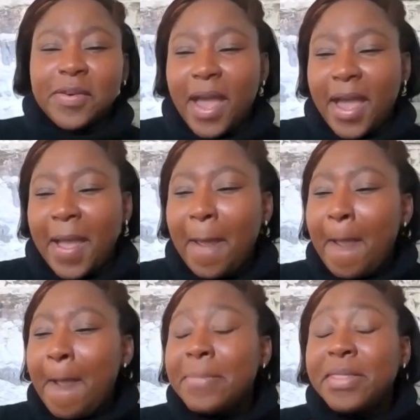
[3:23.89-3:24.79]
Okay.
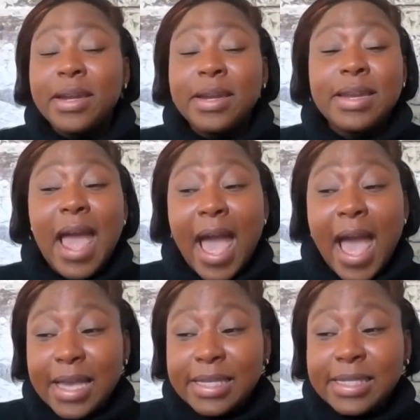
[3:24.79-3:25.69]
The
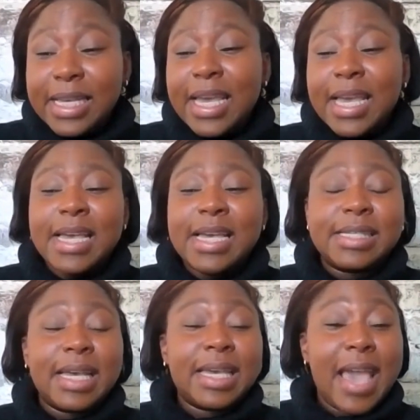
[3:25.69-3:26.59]
next
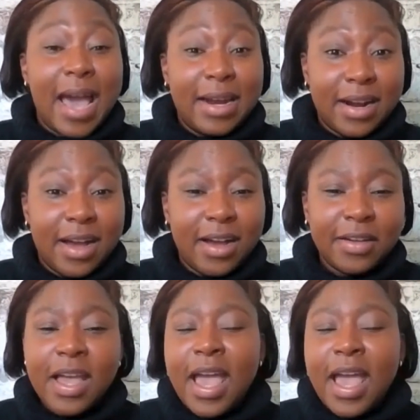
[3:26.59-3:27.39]
is Canada.